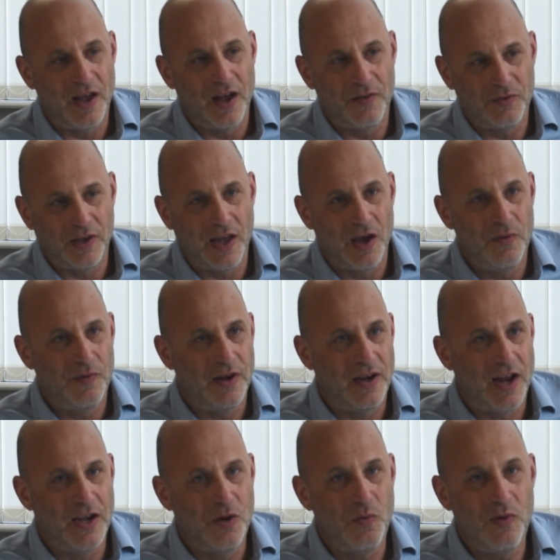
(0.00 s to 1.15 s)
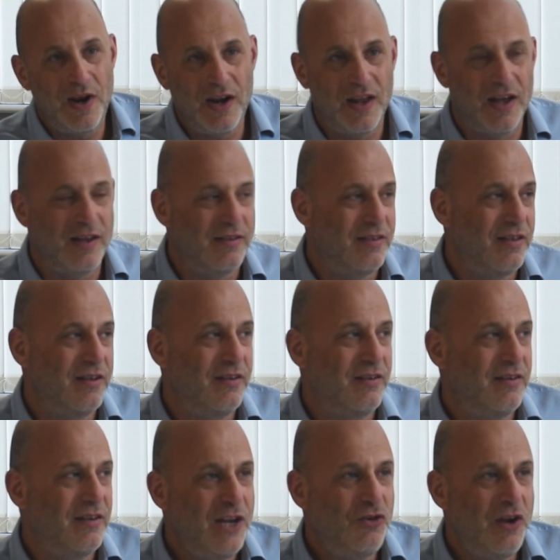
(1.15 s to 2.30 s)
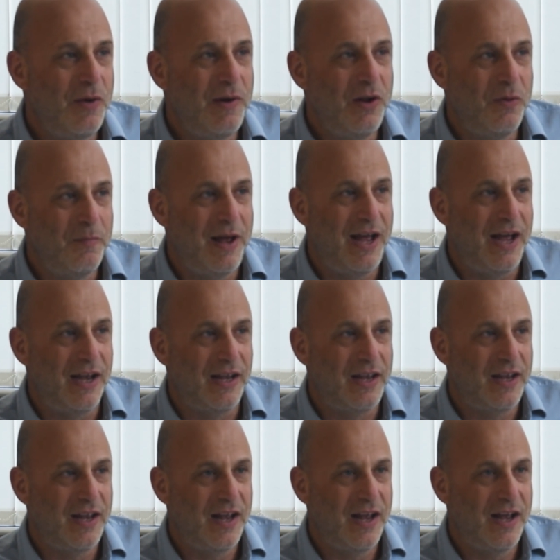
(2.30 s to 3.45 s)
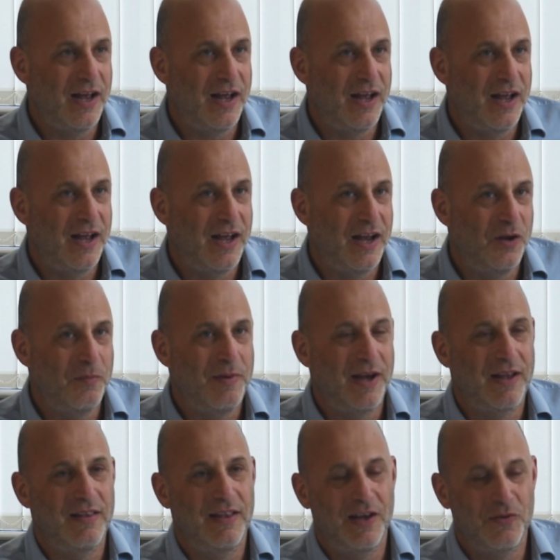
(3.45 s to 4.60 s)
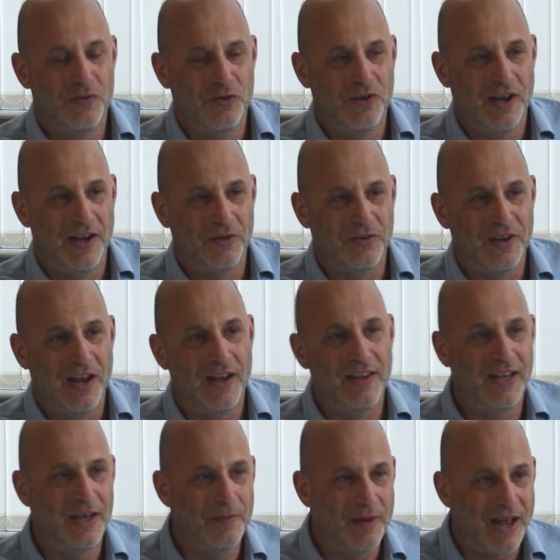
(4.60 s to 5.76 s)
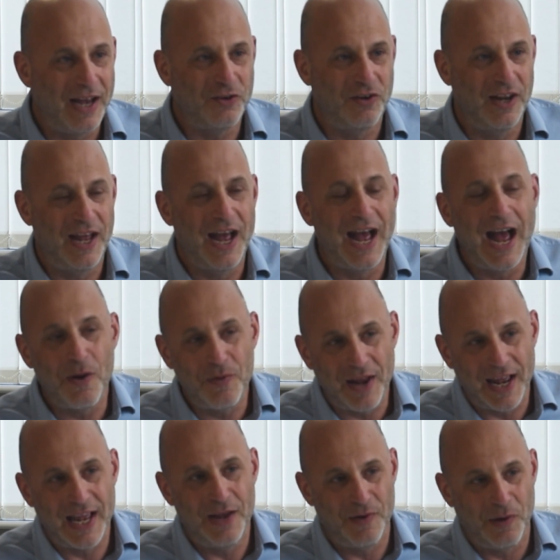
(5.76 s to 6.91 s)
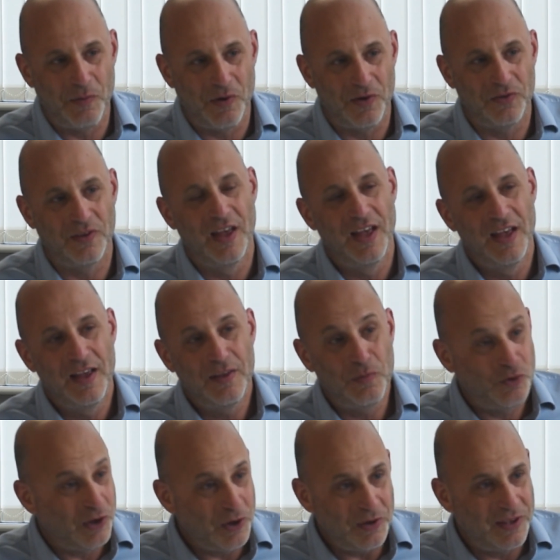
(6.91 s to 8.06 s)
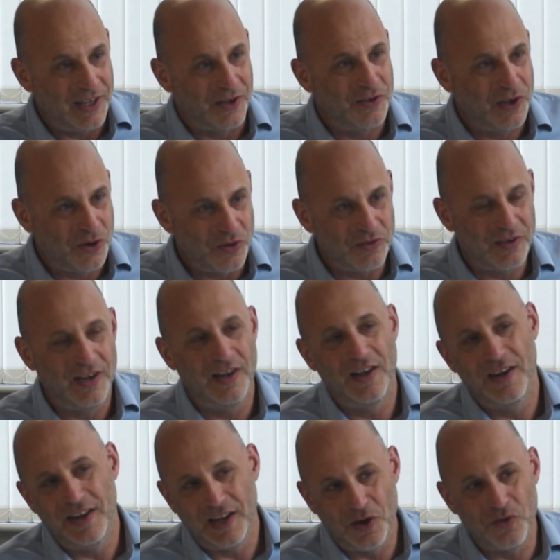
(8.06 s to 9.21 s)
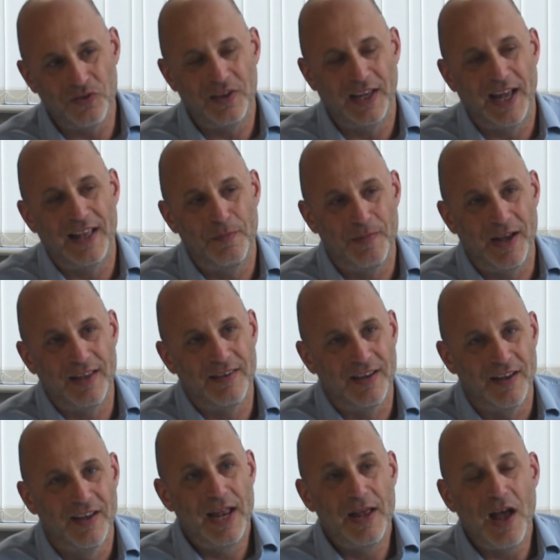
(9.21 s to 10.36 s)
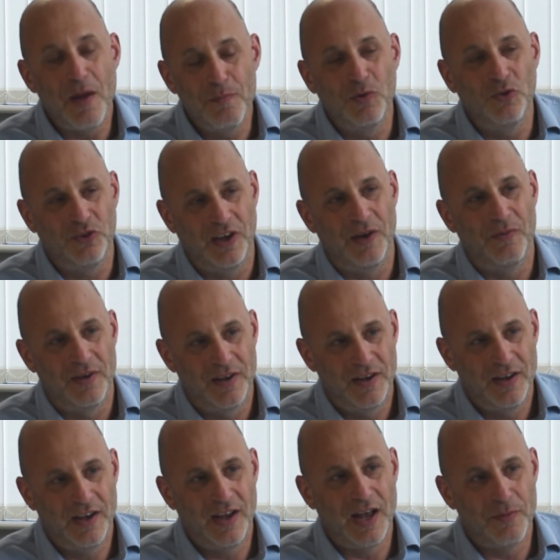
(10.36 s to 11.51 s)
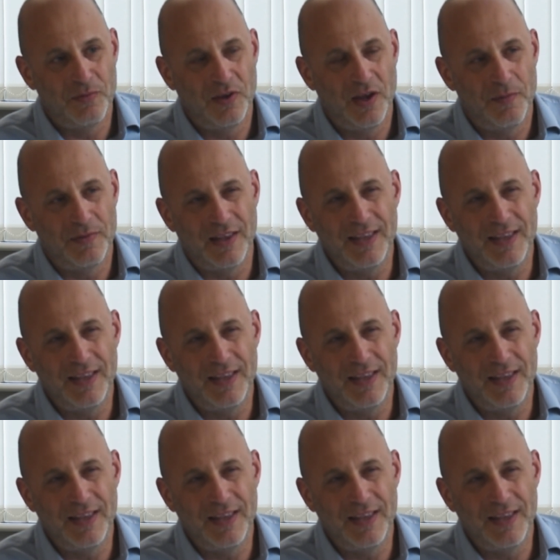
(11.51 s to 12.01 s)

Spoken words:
COVID. And you realize that each year I look back and think I was a child and thinking actually how naive I was, which are good things. You're constantly learning, constantly getting better. It humbles you. It absolutely humbles.